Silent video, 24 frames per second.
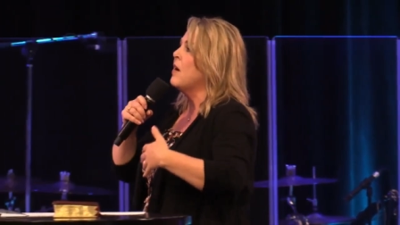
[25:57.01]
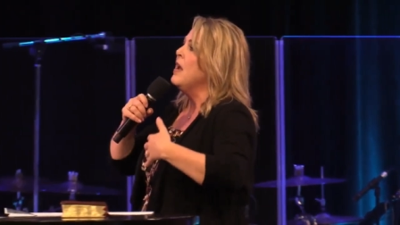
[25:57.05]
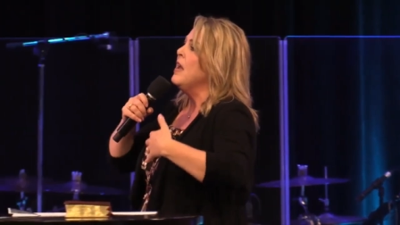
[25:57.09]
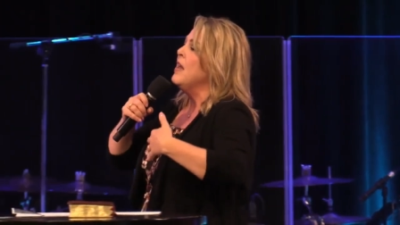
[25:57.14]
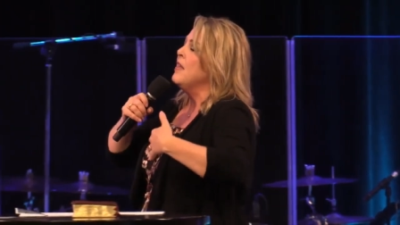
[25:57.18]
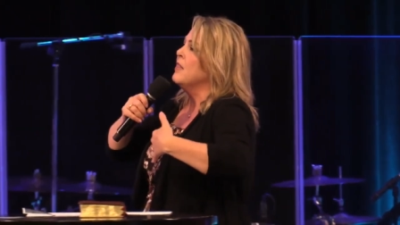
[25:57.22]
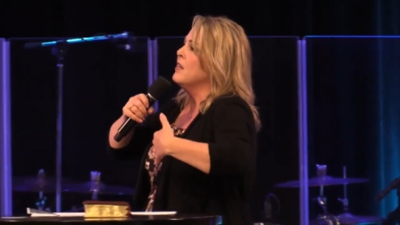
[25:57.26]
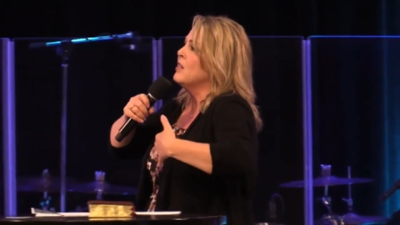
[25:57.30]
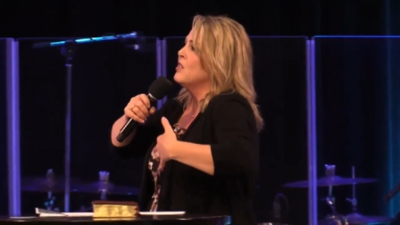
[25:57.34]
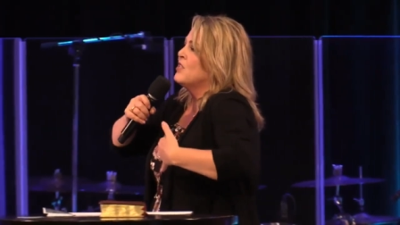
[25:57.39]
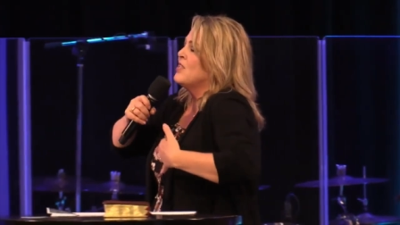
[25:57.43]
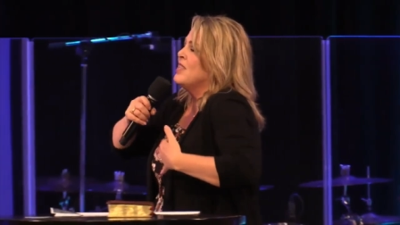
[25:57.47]

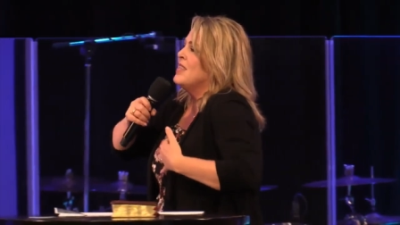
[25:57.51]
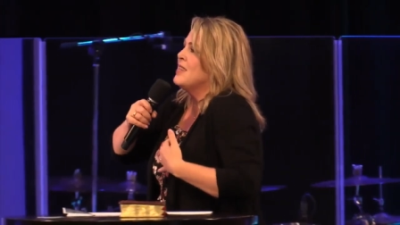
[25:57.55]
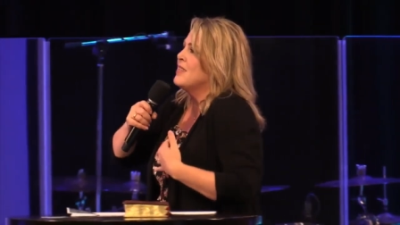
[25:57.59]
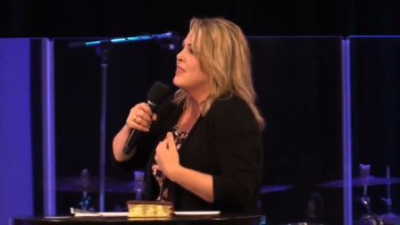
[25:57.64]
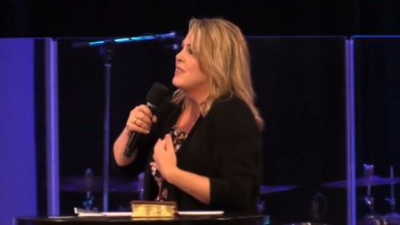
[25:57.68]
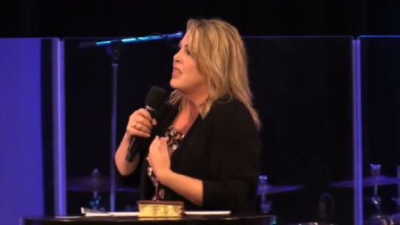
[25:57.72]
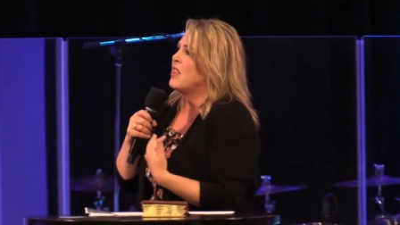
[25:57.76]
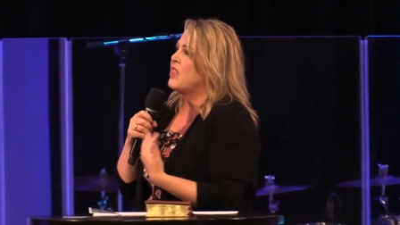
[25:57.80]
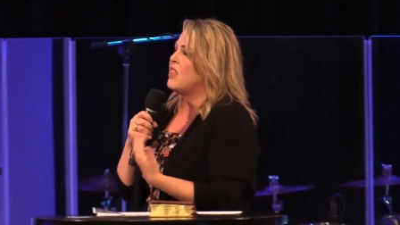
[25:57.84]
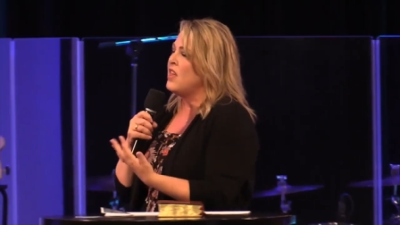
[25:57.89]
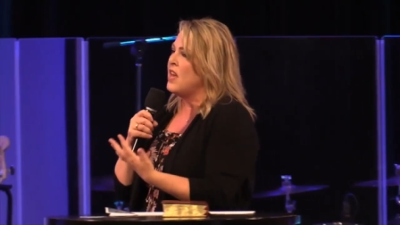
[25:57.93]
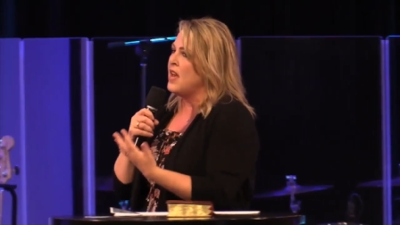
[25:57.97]
There's this
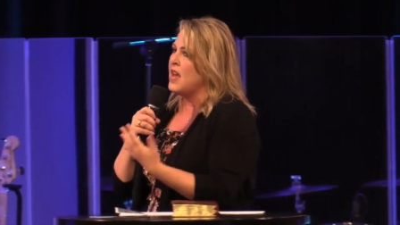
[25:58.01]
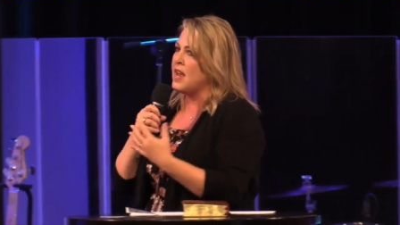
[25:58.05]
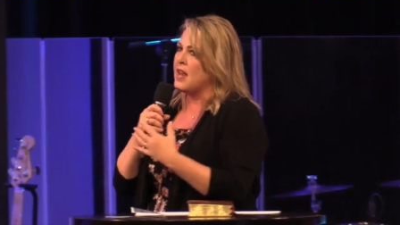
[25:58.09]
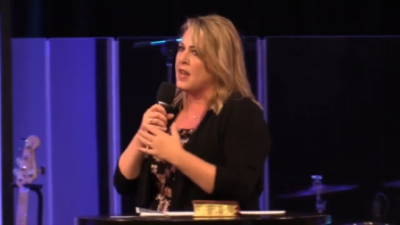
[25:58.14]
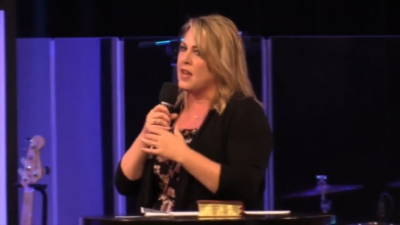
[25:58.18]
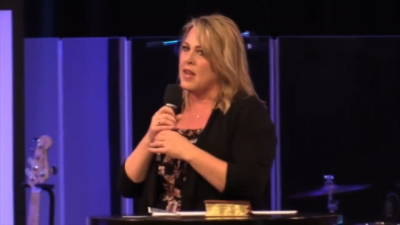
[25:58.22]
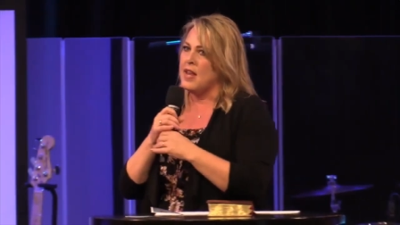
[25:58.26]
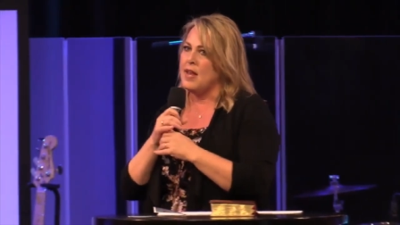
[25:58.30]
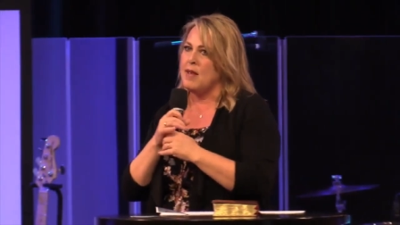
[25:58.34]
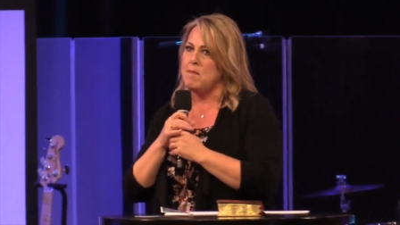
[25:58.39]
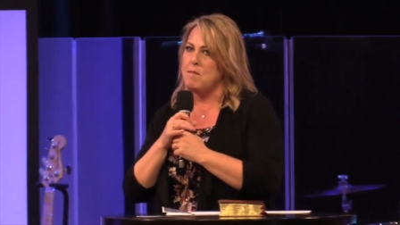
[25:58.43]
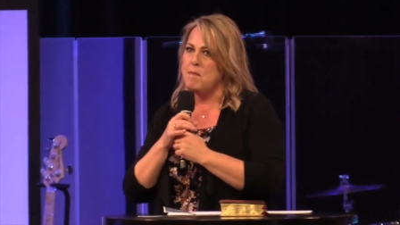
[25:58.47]
thing
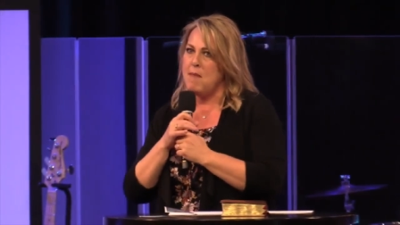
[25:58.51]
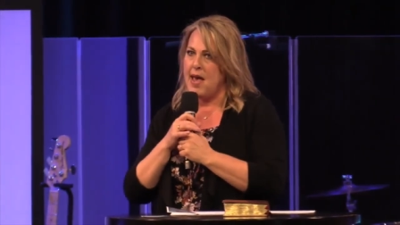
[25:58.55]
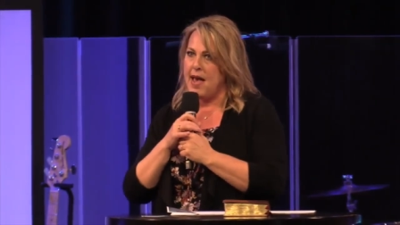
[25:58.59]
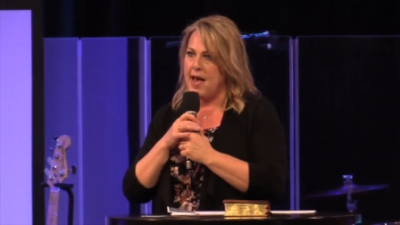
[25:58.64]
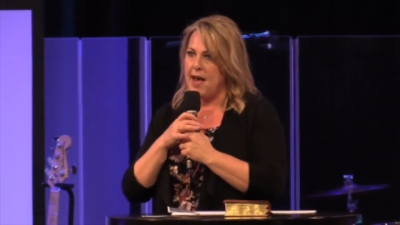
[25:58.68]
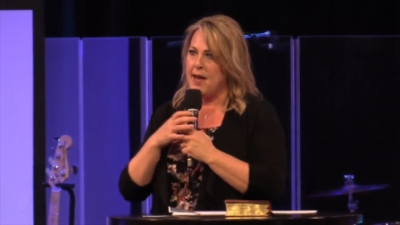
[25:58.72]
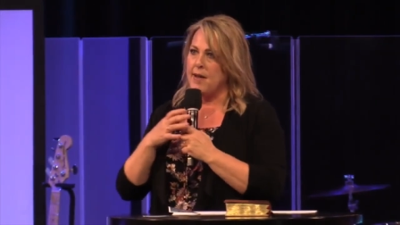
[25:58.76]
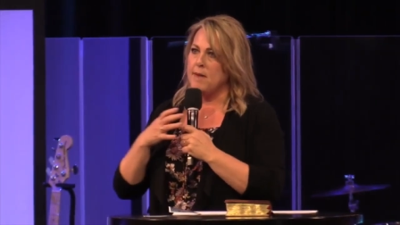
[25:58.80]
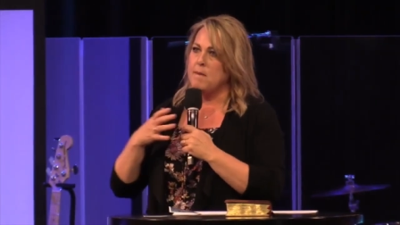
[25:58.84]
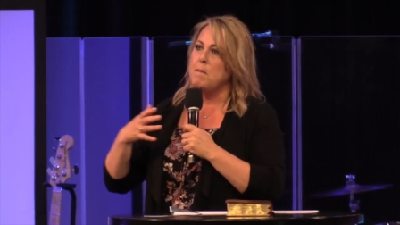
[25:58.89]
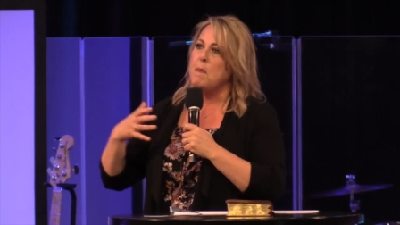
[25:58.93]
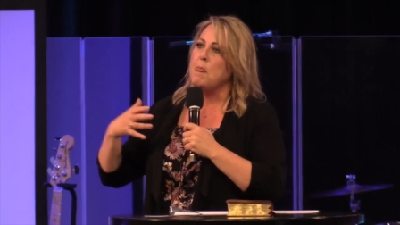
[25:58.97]
in
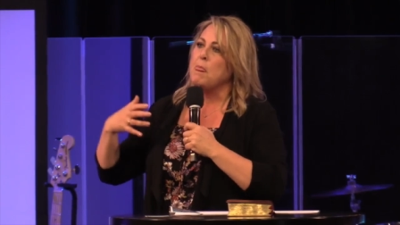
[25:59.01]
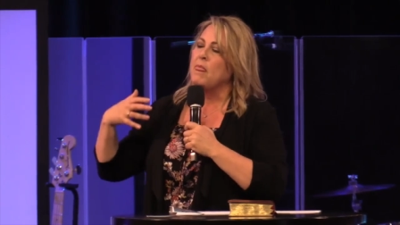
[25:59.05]
man